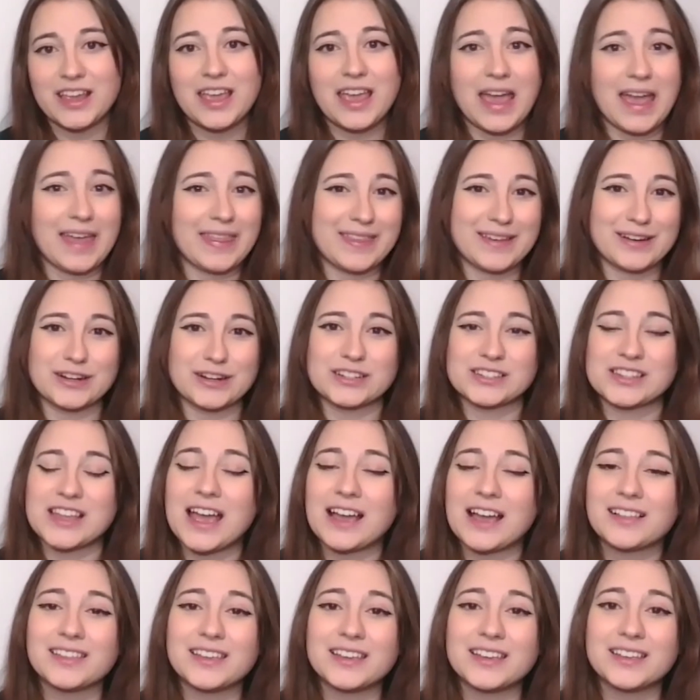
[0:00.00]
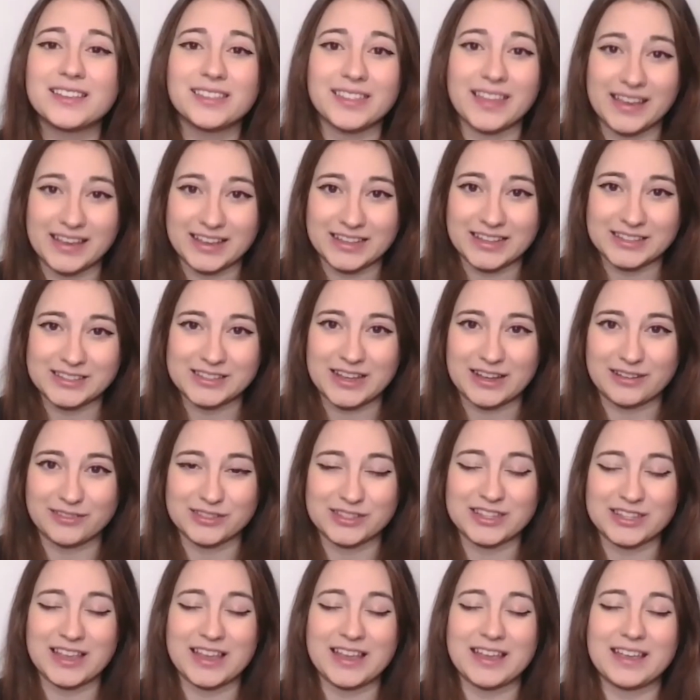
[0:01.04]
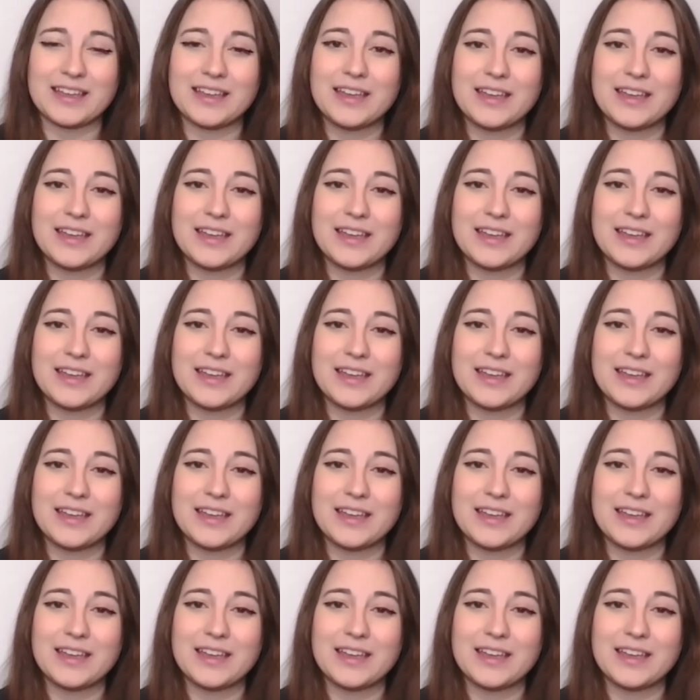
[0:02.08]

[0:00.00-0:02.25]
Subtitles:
and they're exactly like it sounds like.